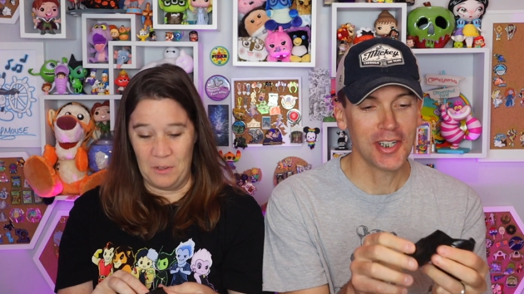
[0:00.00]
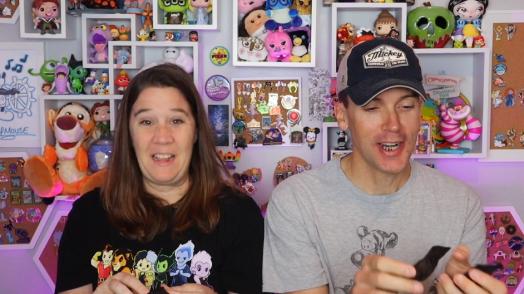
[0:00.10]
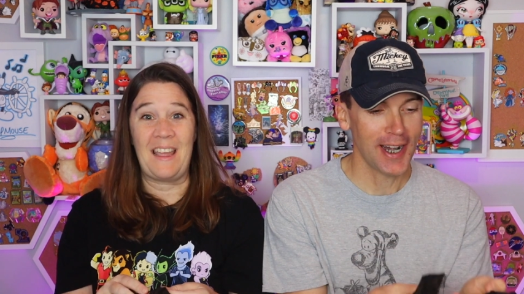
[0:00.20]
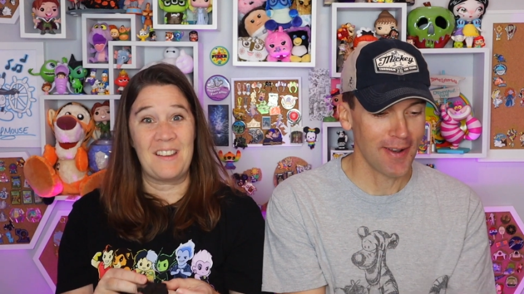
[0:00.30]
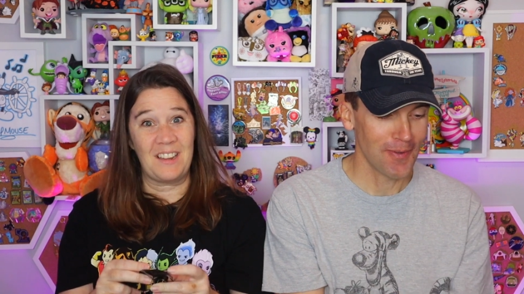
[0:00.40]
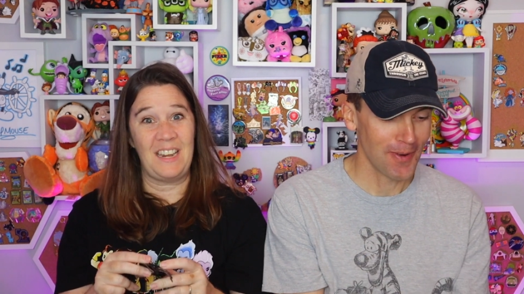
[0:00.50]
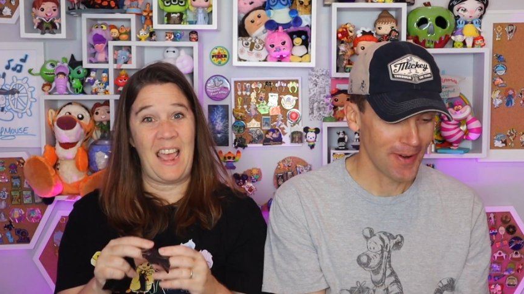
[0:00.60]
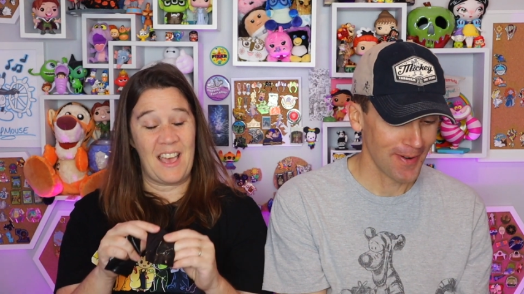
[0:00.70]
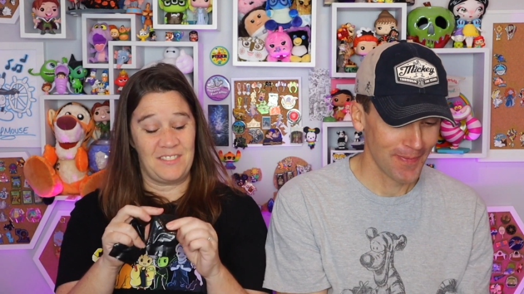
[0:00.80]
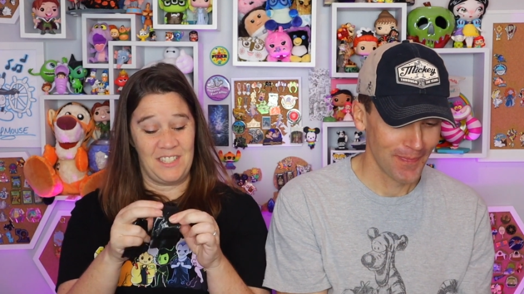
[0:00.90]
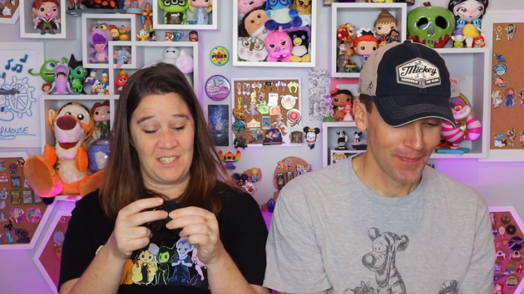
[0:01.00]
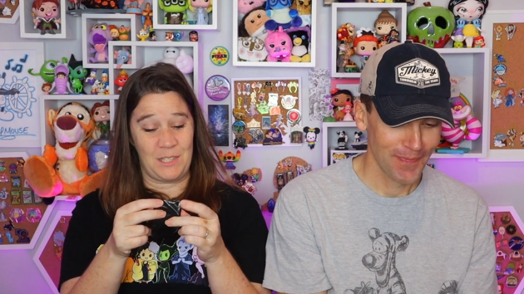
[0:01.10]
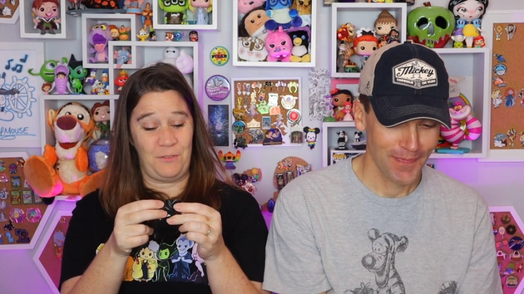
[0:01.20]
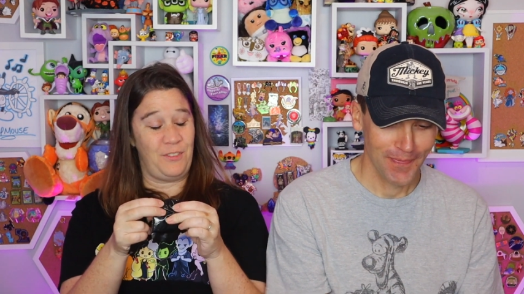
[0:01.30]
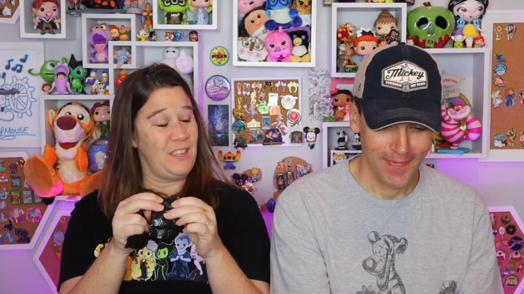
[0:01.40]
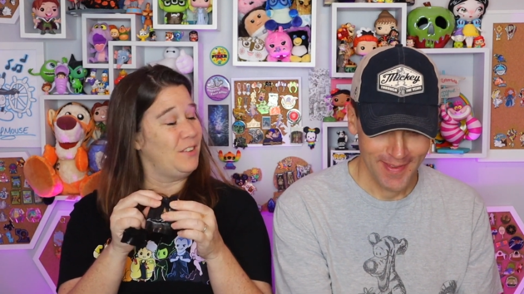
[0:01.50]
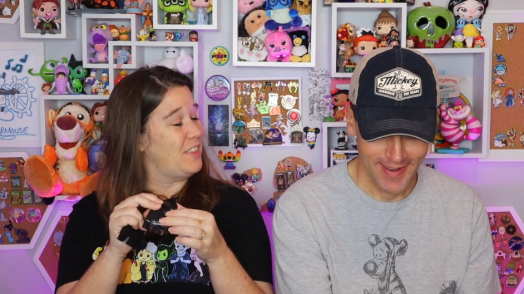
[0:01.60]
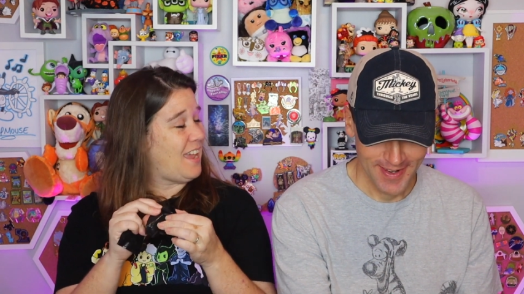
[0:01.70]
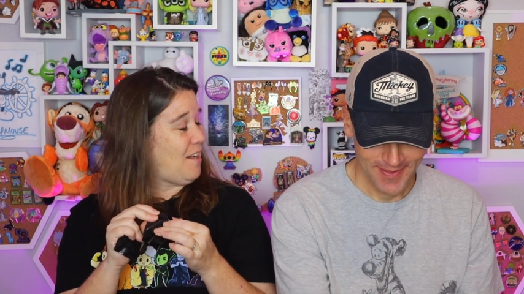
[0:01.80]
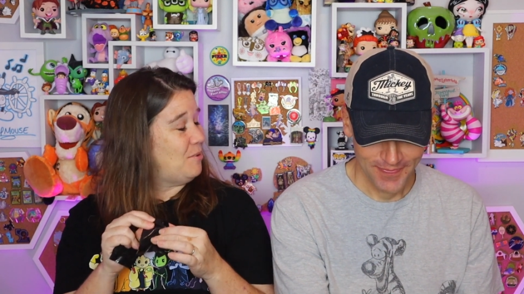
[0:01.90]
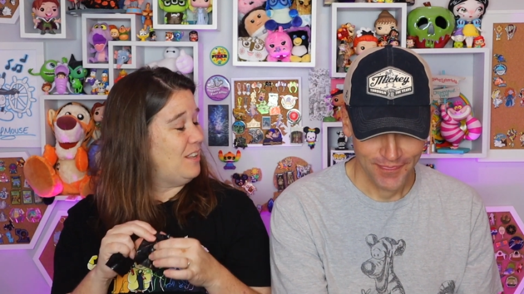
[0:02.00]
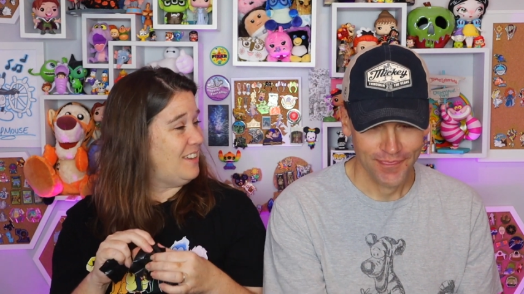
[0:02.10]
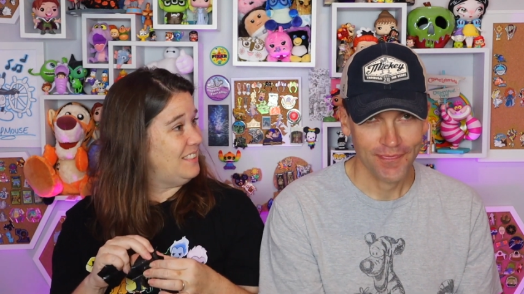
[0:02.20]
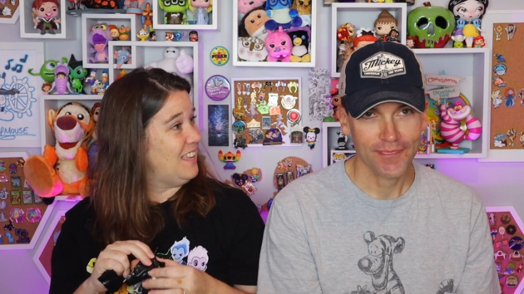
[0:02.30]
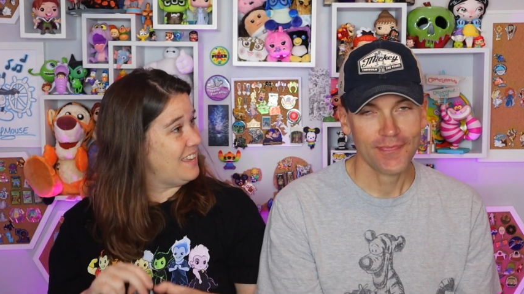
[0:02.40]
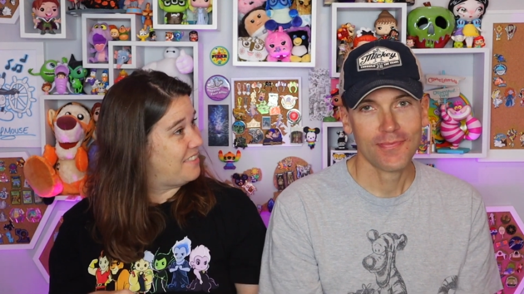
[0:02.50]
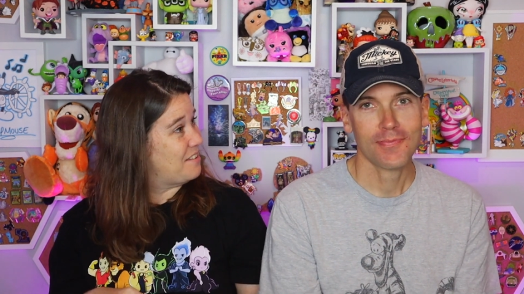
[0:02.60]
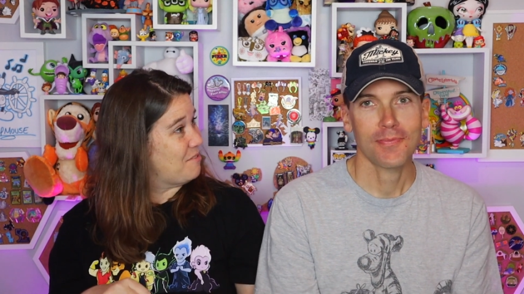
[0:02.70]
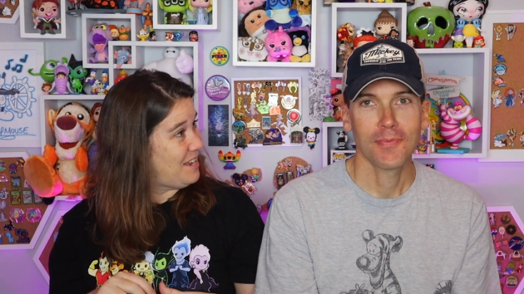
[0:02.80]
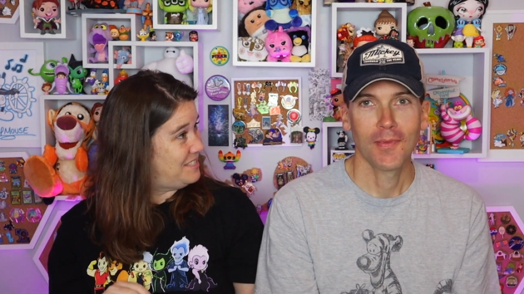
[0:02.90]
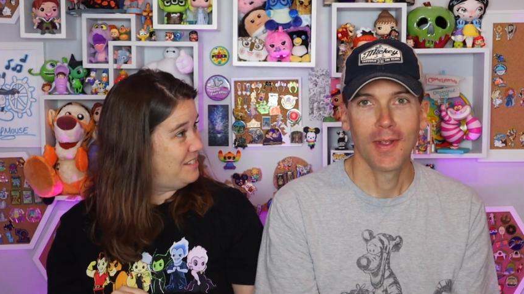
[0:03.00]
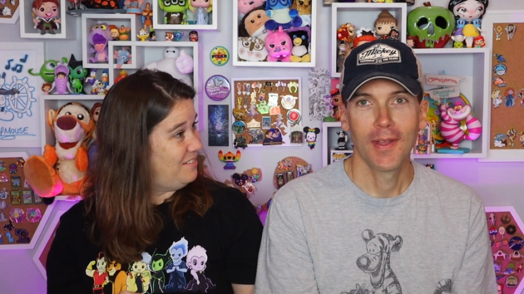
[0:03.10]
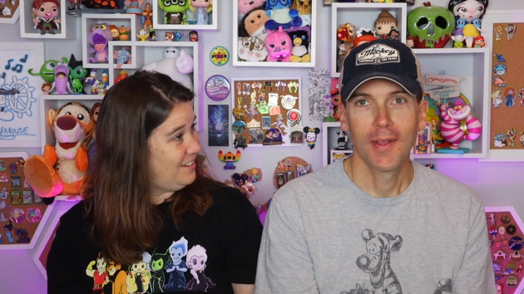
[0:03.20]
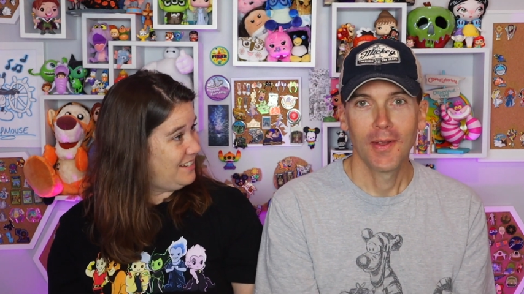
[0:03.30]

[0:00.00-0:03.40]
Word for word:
Speaker 1: Well, now you're going to have to just feel the outline like the rest of